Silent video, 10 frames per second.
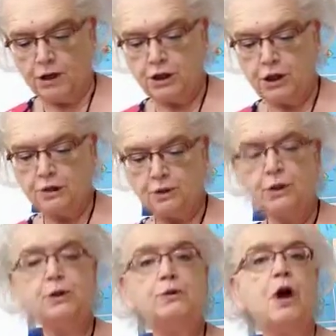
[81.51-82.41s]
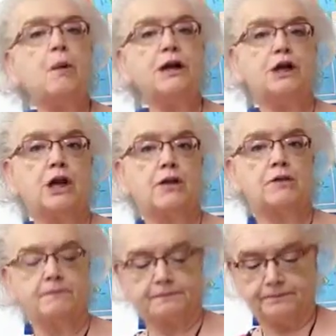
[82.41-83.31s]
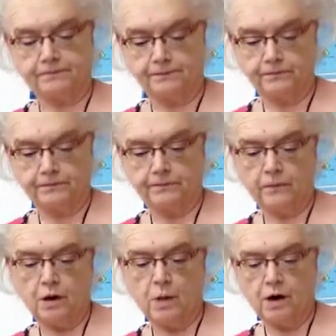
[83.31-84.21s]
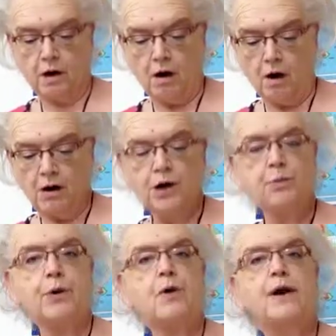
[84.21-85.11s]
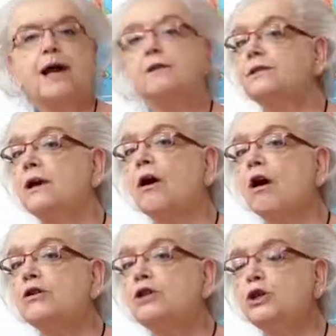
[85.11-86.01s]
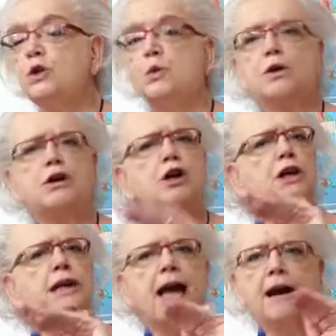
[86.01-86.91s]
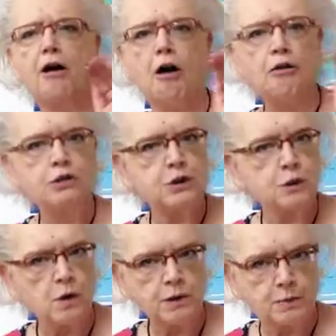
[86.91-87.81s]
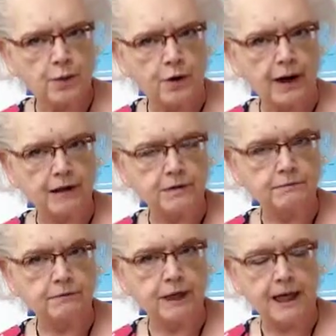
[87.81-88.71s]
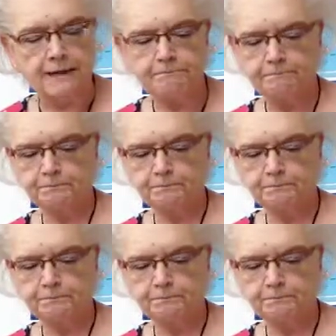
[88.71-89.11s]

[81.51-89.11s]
Do you two know each other? Where are your pronouns? There are 2. We're looking at all sorts of pronouns. Okay.